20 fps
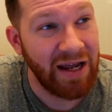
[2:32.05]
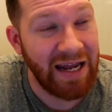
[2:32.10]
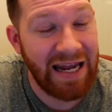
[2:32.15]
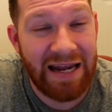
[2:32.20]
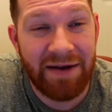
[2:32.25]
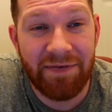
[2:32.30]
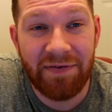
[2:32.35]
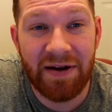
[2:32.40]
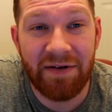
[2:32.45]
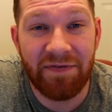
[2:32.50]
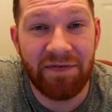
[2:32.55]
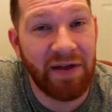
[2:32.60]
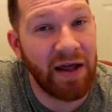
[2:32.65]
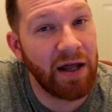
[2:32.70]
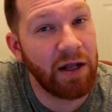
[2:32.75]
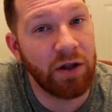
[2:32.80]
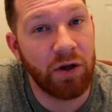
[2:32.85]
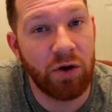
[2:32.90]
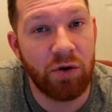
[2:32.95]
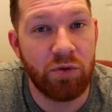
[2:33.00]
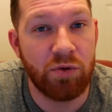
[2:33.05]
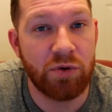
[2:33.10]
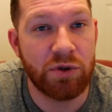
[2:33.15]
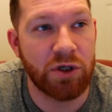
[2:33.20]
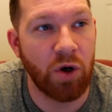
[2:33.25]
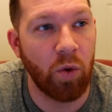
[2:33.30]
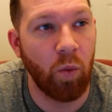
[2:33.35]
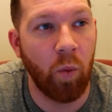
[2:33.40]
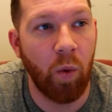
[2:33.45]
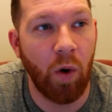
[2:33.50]
even if they
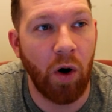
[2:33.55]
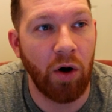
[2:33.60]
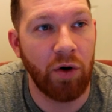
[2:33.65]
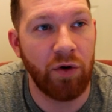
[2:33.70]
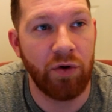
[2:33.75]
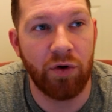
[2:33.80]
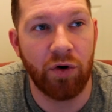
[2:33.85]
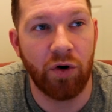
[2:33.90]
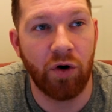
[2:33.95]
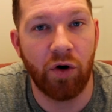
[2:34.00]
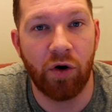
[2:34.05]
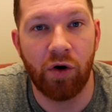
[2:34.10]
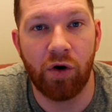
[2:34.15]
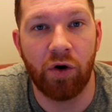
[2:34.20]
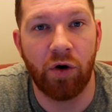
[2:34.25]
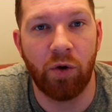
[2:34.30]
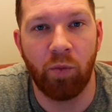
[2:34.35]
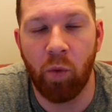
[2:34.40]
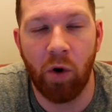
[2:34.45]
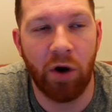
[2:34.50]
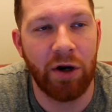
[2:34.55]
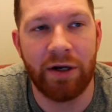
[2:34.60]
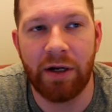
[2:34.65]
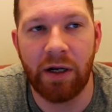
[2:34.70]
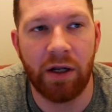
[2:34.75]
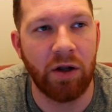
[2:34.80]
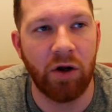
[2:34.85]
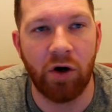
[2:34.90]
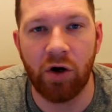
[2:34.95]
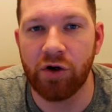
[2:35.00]
lose 1-0 or
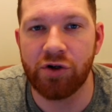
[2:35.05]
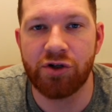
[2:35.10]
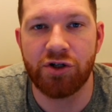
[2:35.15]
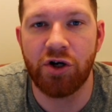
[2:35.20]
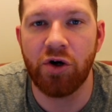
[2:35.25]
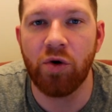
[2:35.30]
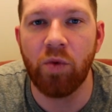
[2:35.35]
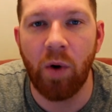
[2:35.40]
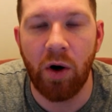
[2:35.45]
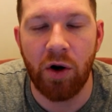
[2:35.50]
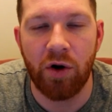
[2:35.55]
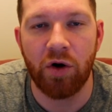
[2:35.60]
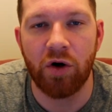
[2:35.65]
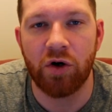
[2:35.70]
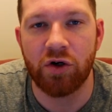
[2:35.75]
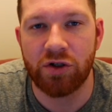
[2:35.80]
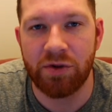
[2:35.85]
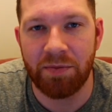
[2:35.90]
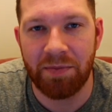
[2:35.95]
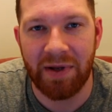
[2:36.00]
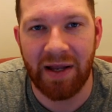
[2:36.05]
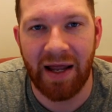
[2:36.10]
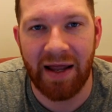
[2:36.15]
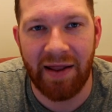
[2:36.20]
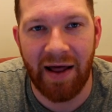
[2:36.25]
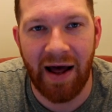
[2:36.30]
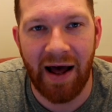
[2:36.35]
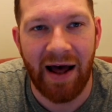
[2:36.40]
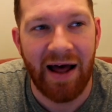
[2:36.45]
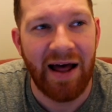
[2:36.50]
2-1 or something like
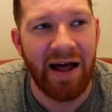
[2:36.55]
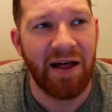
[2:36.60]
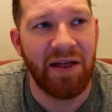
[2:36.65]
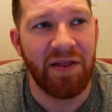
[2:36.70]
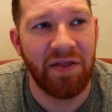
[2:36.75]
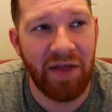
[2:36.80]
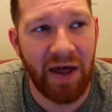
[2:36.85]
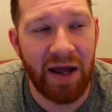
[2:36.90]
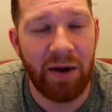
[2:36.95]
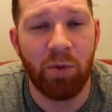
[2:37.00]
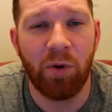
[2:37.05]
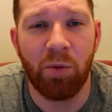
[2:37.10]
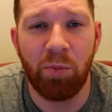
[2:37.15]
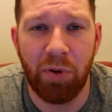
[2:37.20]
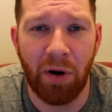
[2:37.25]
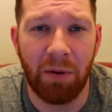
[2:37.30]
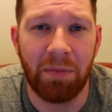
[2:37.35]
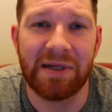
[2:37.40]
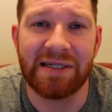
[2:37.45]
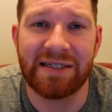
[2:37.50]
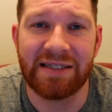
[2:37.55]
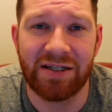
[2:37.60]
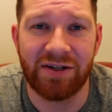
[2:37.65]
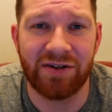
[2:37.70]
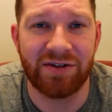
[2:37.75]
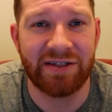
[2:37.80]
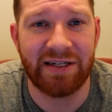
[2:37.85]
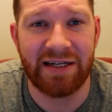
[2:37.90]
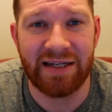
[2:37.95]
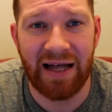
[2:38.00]
that, they will probably
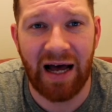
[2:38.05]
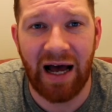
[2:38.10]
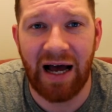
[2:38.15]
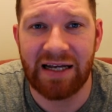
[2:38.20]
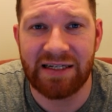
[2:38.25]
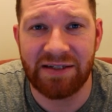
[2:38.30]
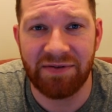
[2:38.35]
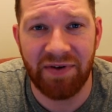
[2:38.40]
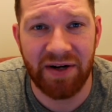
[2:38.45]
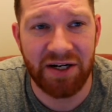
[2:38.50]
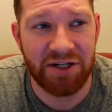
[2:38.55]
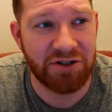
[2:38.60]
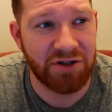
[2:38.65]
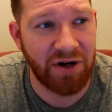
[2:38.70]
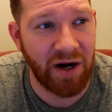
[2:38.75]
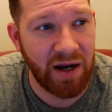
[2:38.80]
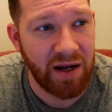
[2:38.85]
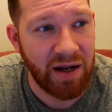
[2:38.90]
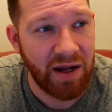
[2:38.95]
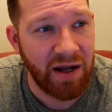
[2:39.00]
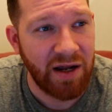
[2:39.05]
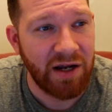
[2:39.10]
still see that as a victory.